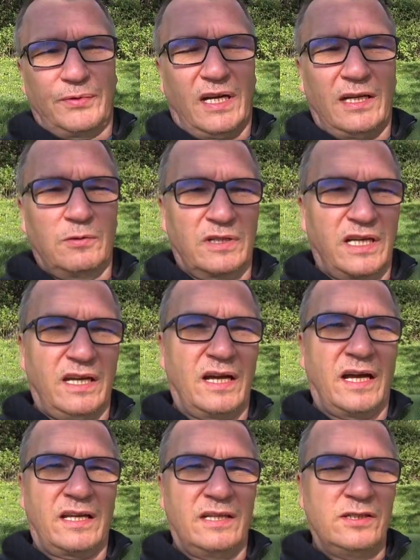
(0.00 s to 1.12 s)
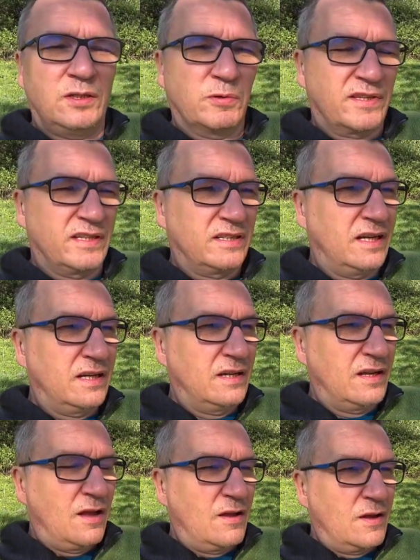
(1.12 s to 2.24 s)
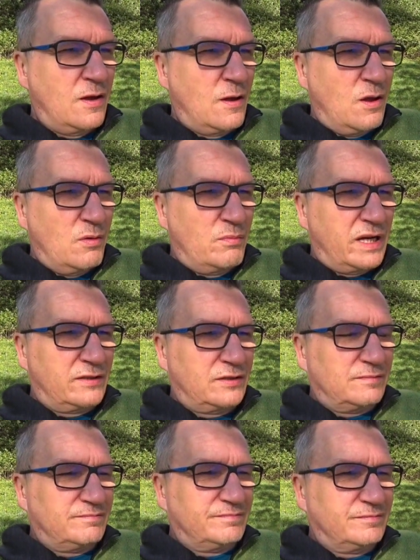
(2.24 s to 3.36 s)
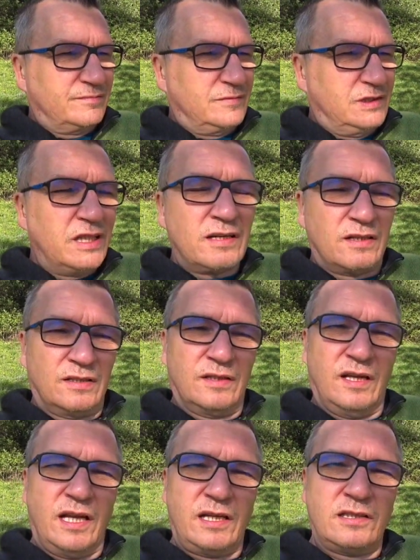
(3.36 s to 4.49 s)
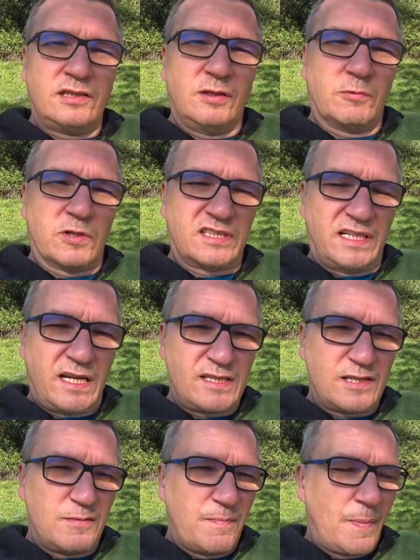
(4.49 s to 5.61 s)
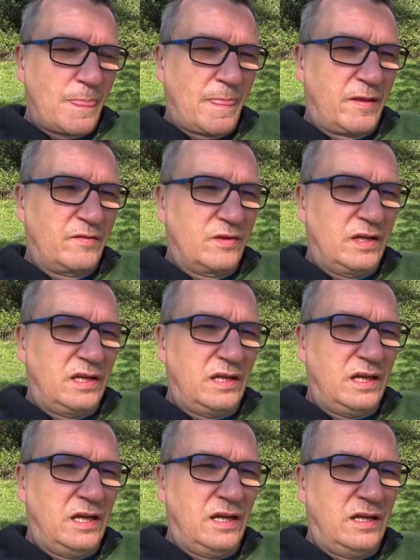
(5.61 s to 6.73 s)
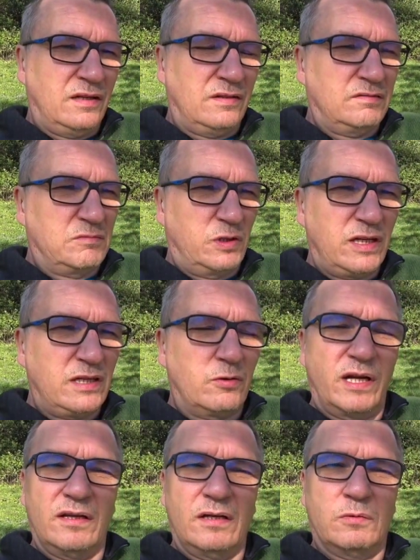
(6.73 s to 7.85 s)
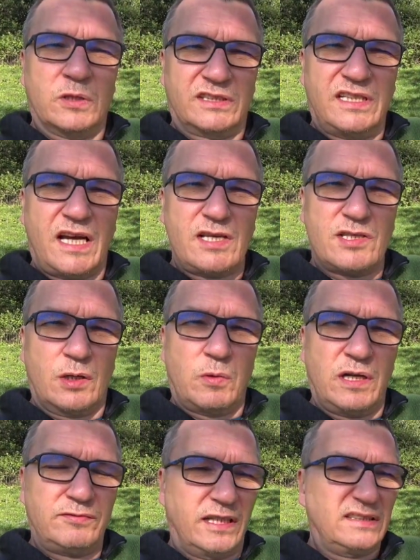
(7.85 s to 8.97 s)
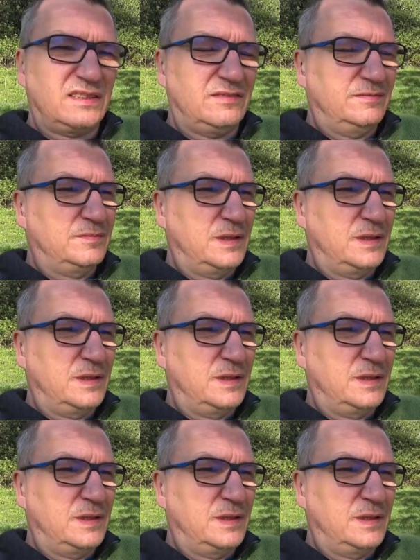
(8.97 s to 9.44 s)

Pfft, I don't care. I can deal with it. But yeah, editing was nice, and rendering was nice and quite fast.